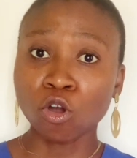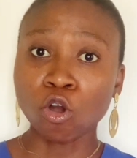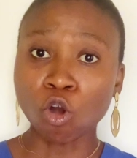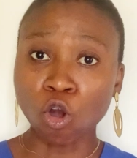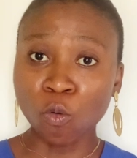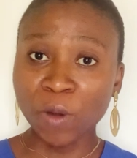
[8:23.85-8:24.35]

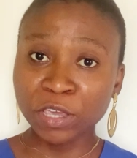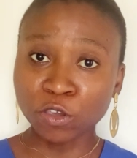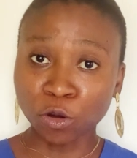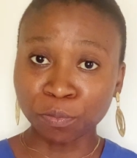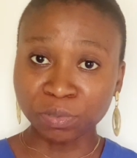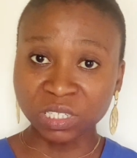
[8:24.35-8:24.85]
Or when your
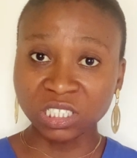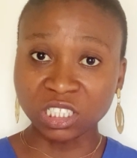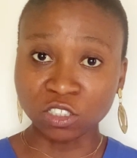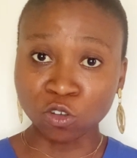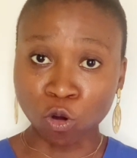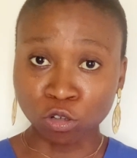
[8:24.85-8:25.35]

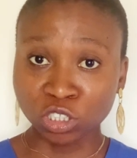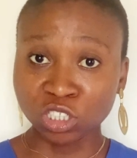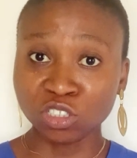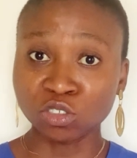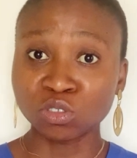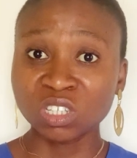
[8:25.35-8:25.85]
bleeding
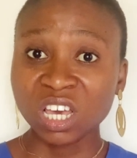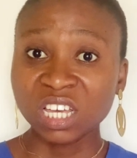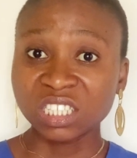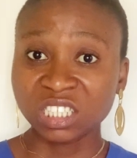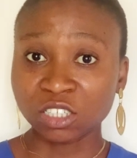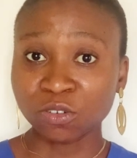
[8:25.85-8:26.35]
continues
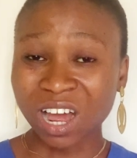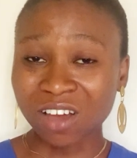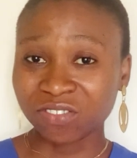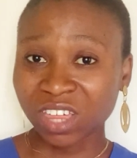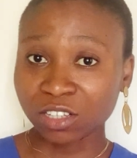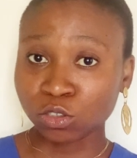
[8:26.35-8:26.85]
till
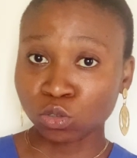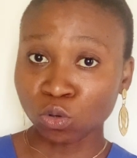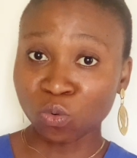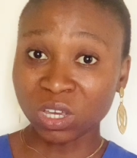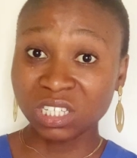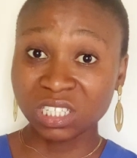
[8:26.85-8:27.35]
after 2
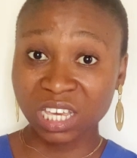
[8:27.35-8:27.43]
weeks,